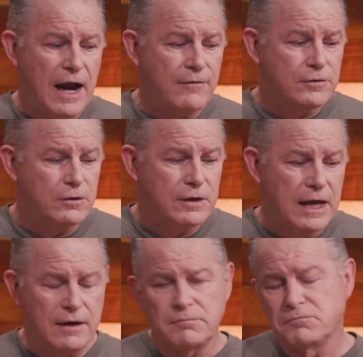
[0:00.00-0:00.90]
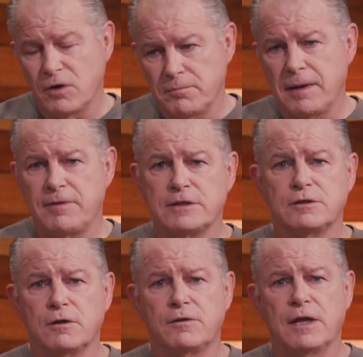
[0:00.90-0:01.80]
have to look at it, well, maybe that's
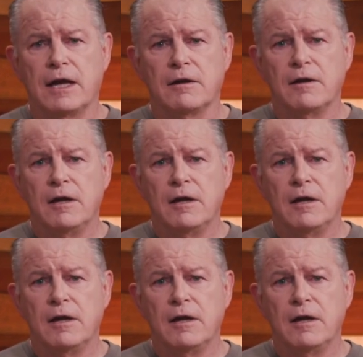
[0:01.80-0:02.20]
a good thing.